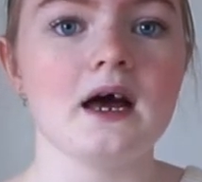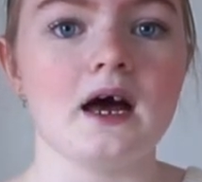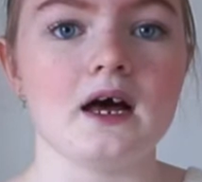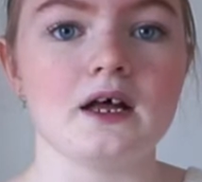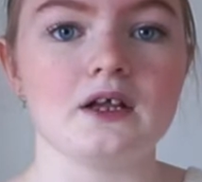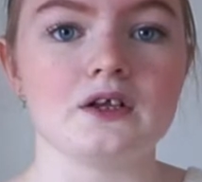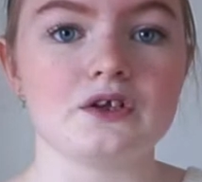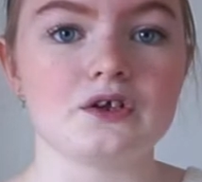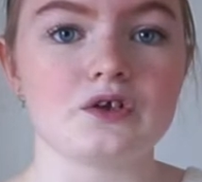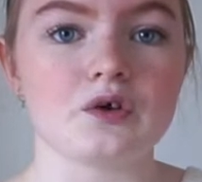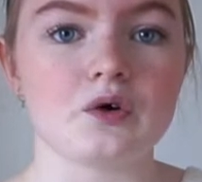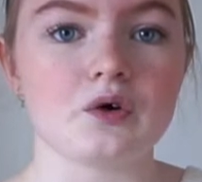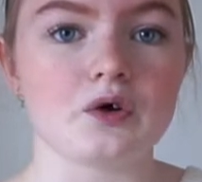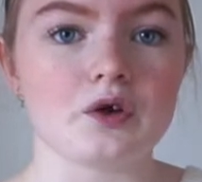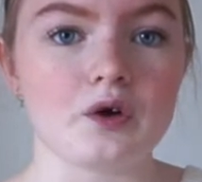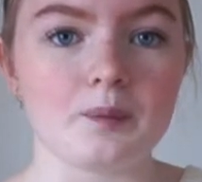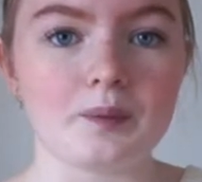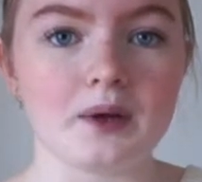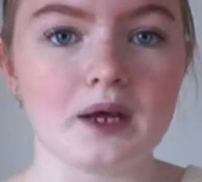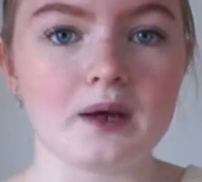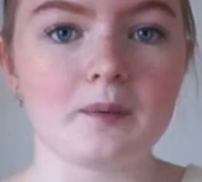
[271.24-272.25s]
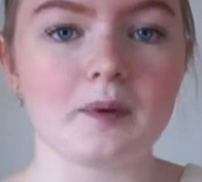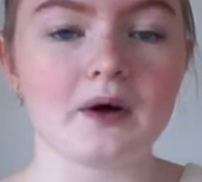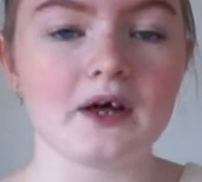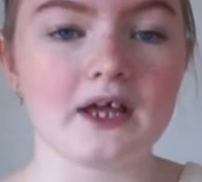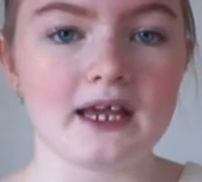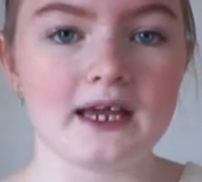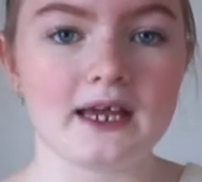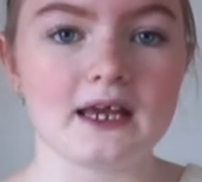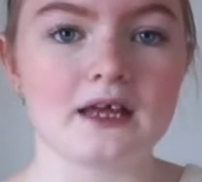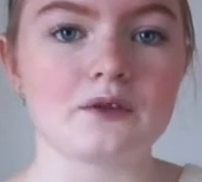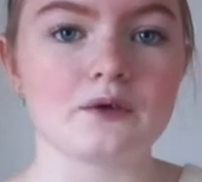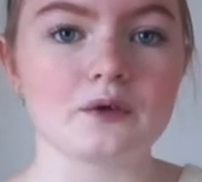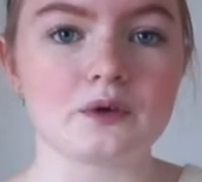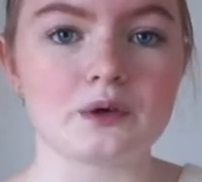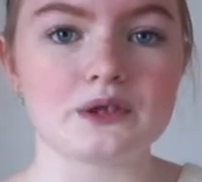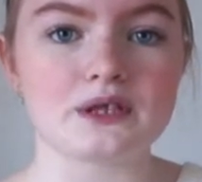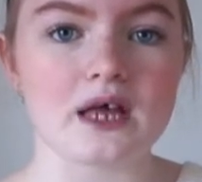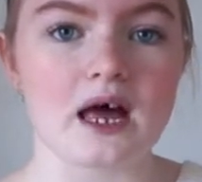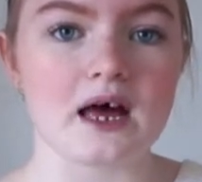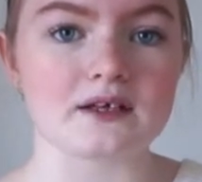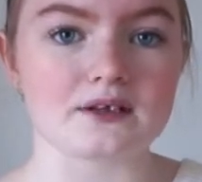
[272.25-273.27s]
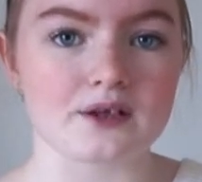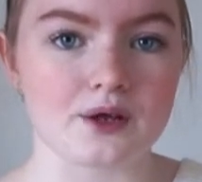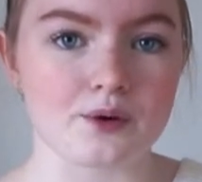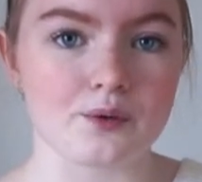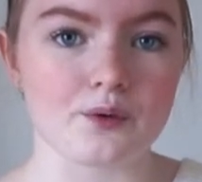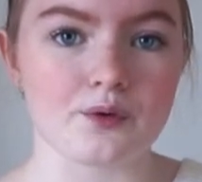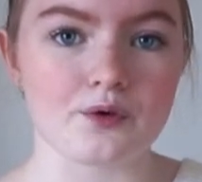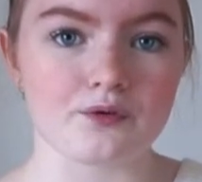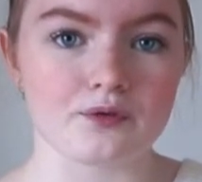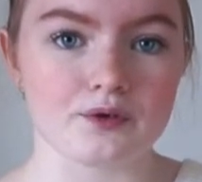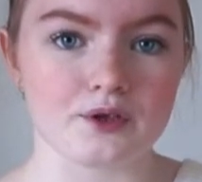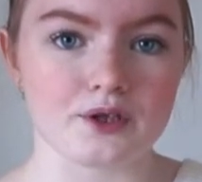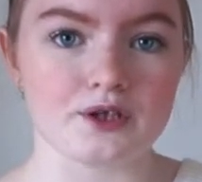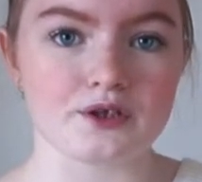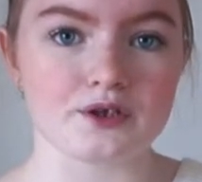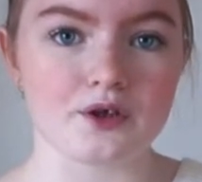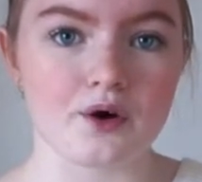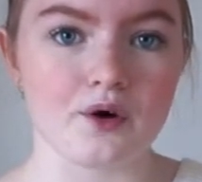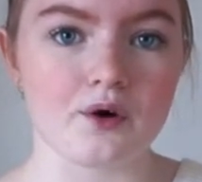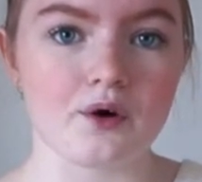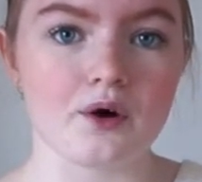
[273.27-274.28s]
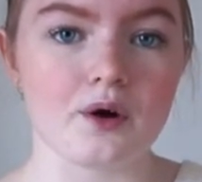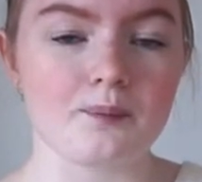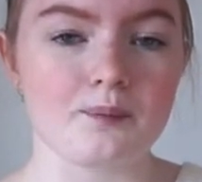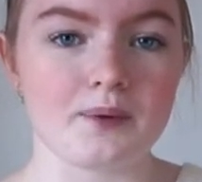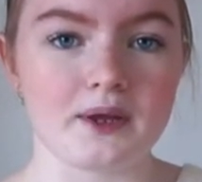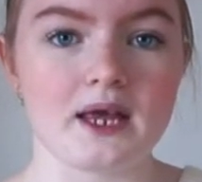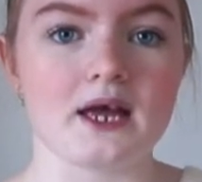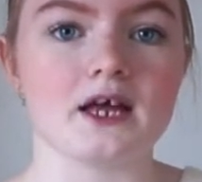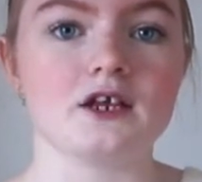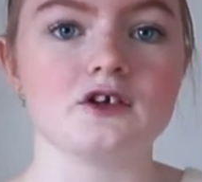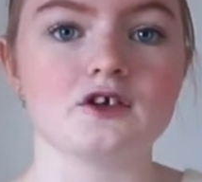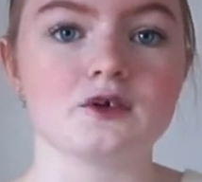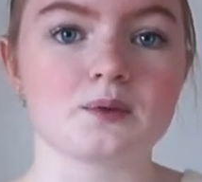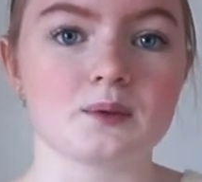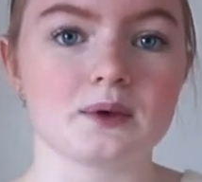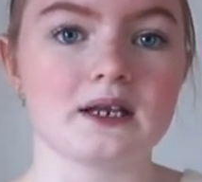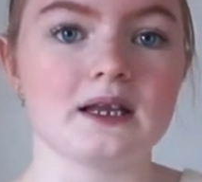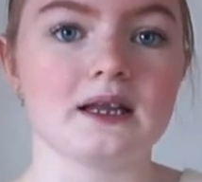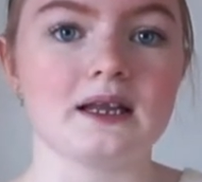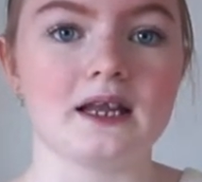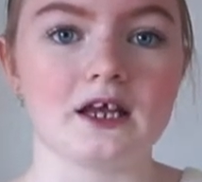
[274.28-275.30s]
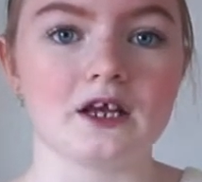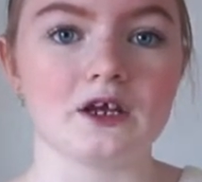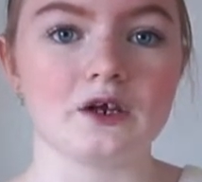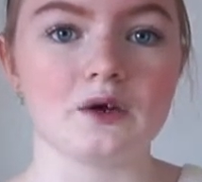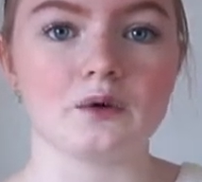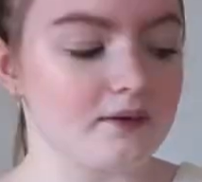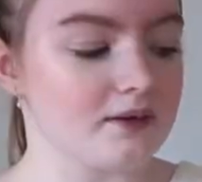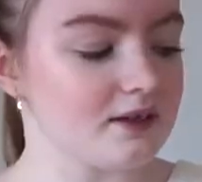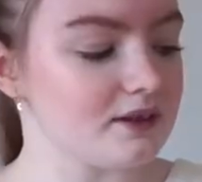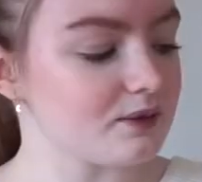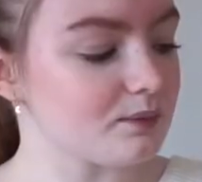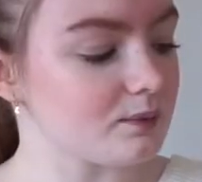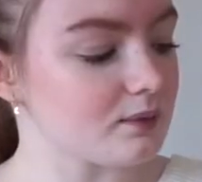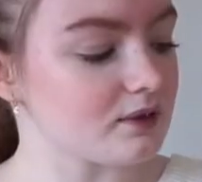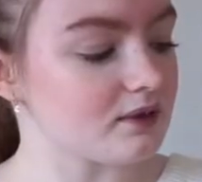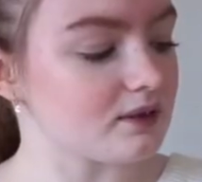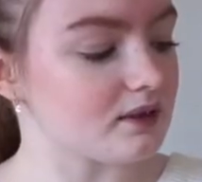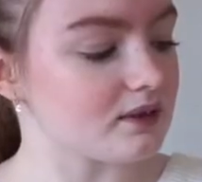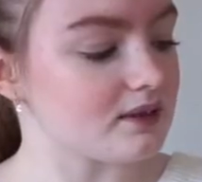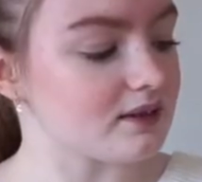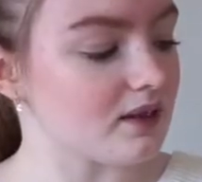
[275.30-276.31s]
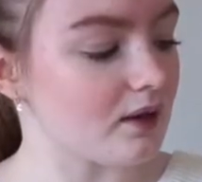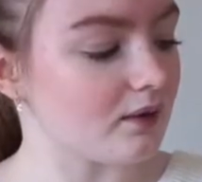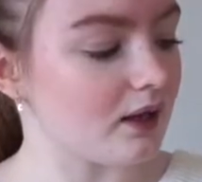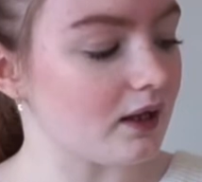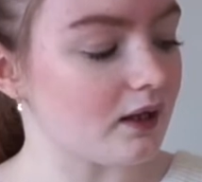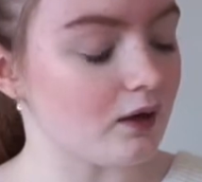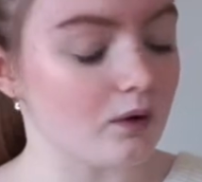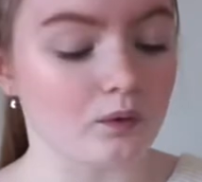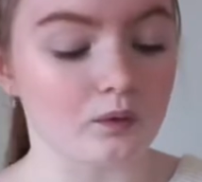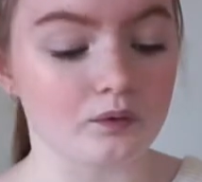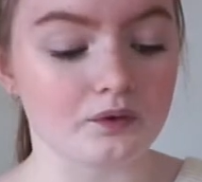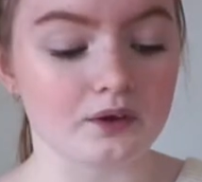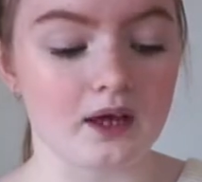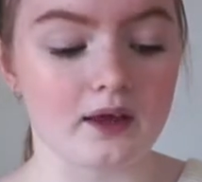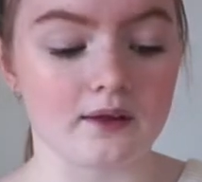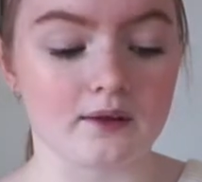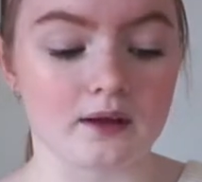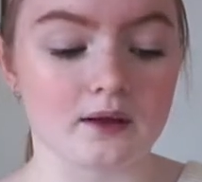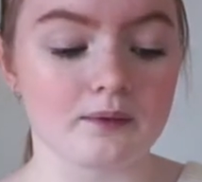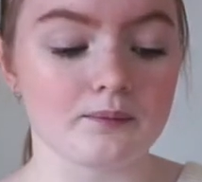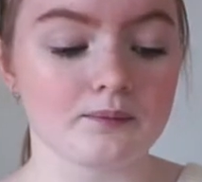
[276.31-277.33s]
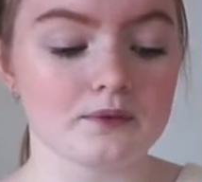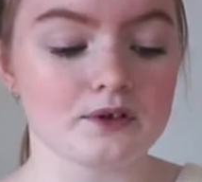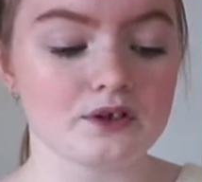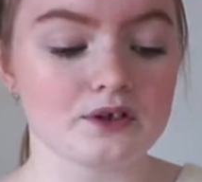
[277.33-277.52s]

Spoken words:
And so you'll be able to hear those as I go through the song. But yeah, I just wanted to let you know this is what it's going to sound like all together.